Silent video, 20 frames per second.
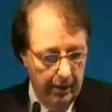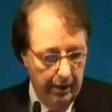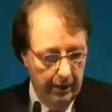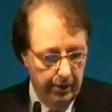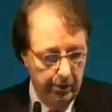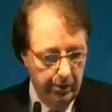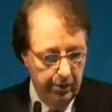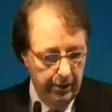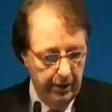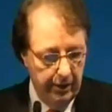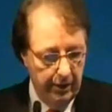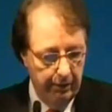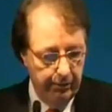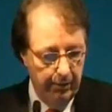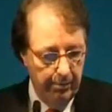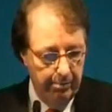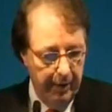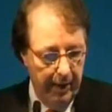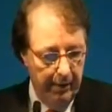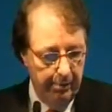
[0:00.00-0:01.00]
2 or 3
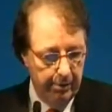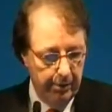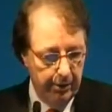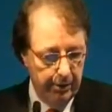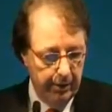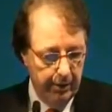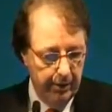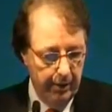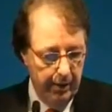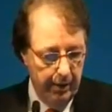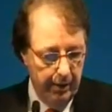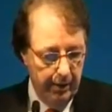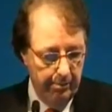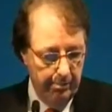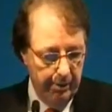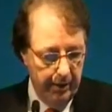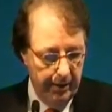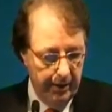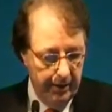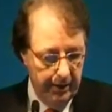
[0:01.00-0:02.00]
different papers.
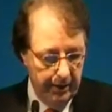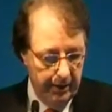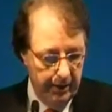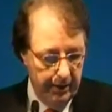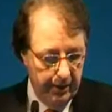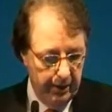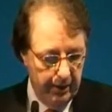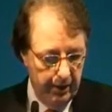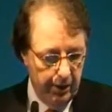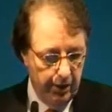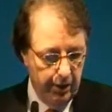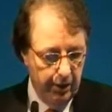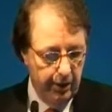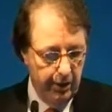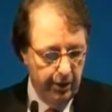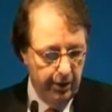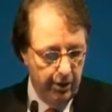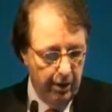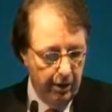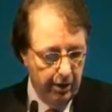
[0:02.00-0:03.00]
But this is
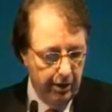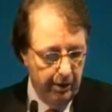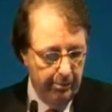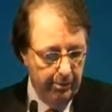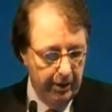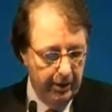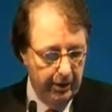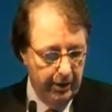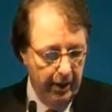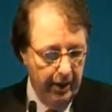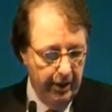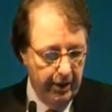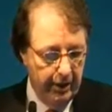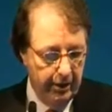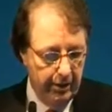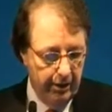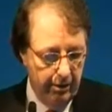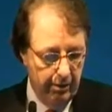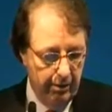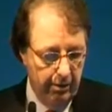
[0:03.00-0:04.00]
just the
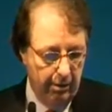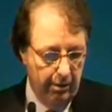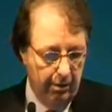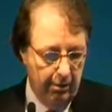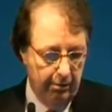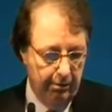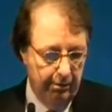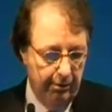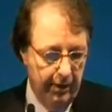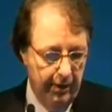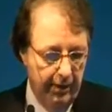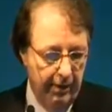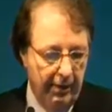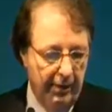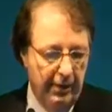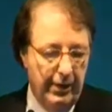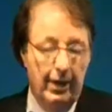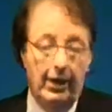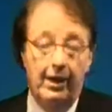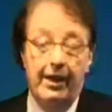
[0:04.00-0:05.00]
documentation of
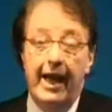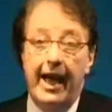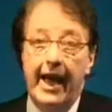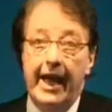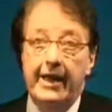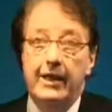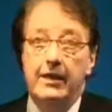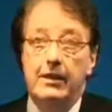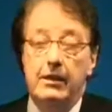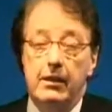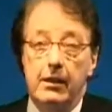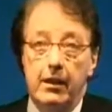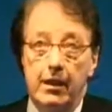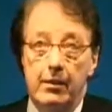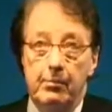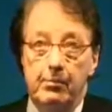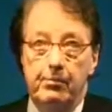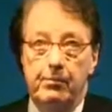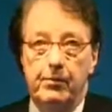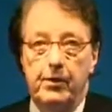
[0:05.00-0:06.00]
the lag
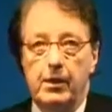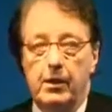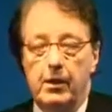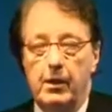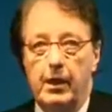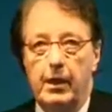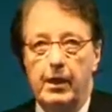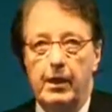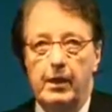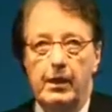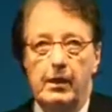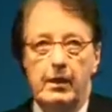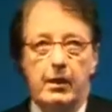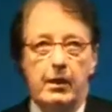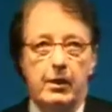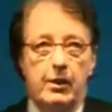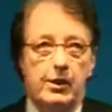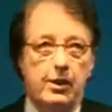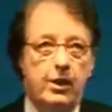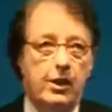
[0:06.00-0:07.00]
time in
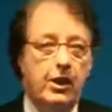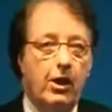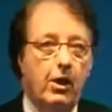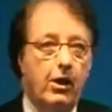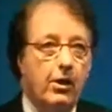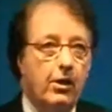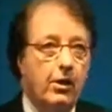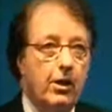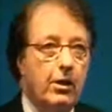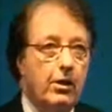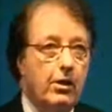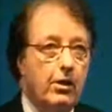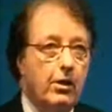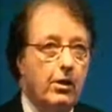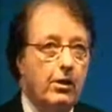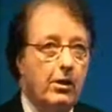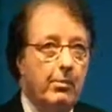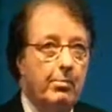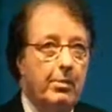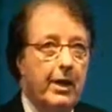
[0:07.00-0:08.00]
CR
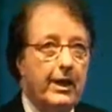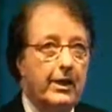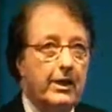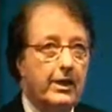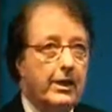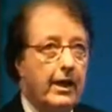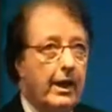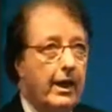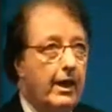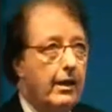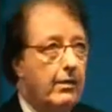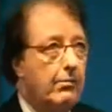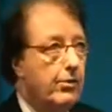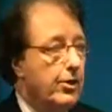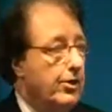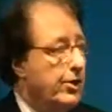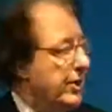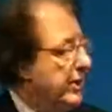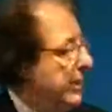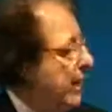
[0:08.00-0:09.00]
on a PET scan
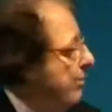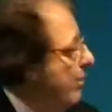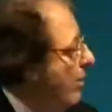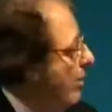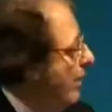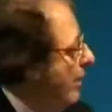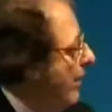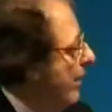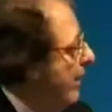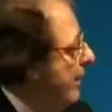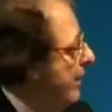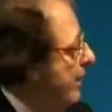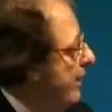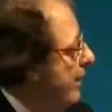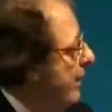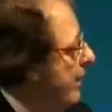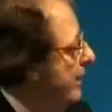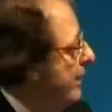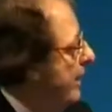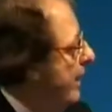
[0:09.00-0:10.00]
versus MRI.
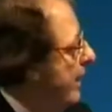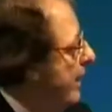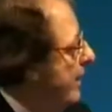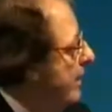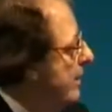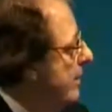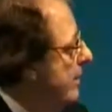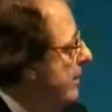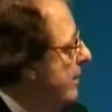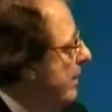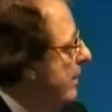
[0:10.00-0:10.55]
It takes